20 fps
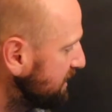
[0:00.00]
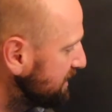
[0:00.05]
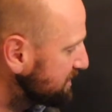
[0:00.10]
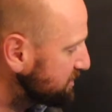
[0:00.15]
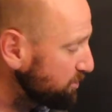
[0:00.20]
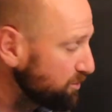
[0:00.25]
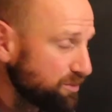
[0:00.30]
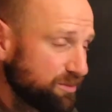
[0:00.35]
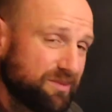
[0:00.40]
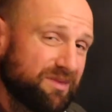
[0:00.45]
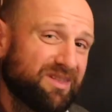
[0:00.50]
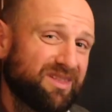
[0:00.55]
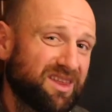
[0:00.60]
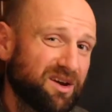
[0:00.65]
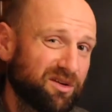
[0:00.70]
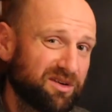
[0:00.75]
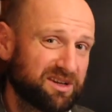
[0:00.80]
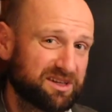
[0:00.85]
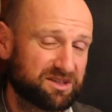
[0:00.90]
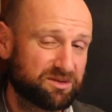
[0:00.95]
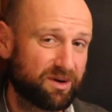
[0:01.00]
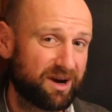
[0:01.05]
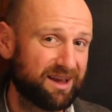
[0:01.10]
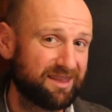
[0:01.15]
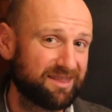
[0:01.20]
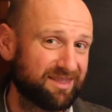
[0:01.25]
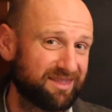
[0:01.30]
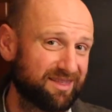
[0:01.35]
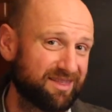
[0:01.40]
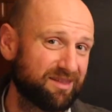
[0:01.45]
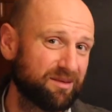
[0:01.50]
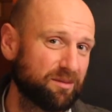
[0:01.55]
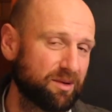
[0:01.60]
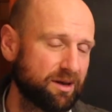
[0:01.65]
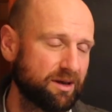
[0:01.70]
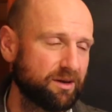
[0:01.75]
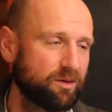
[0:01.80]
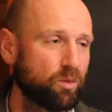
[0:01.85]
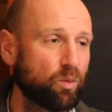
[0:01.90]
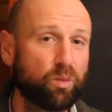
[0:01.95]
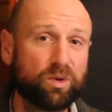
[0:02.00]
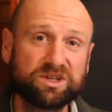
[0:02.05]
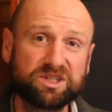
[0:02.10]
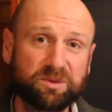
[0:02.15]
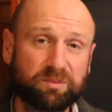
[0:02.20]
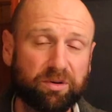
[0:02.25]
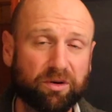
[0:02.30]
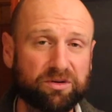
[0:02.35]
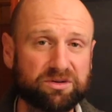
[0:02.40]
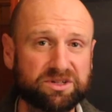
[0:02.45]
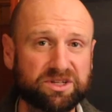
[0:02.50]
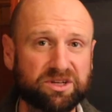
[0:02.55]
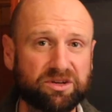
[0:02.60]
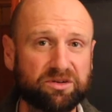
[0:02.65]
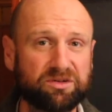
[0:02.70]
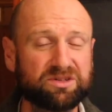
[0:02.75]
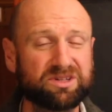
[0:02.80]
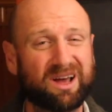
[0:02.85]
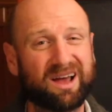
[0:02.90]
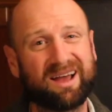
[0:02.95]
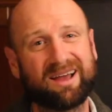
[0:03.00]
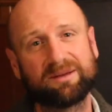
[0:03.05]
So there it is, right? Which approach to use?